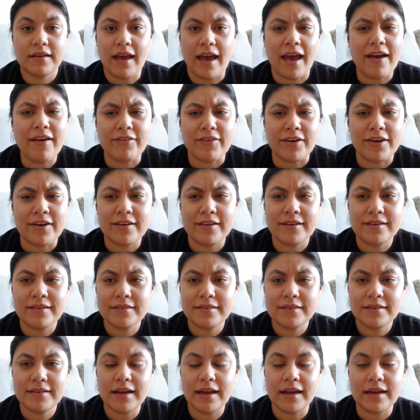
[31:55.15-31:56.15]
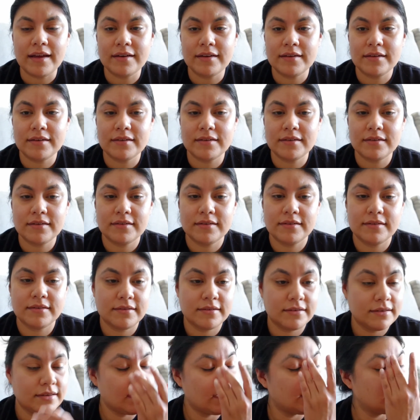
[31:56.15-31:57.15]
ever. And
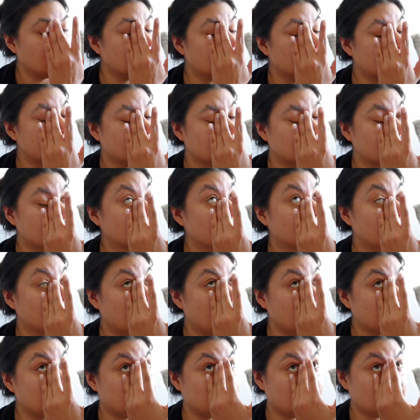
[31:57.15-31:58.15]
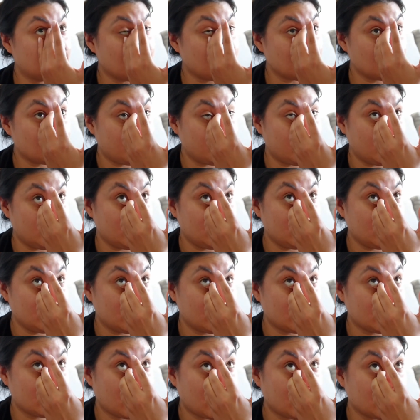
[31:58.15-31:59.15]
it sucked feeling
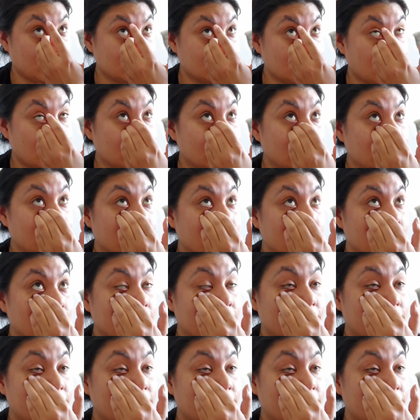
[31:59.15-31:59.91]
like that, because I literally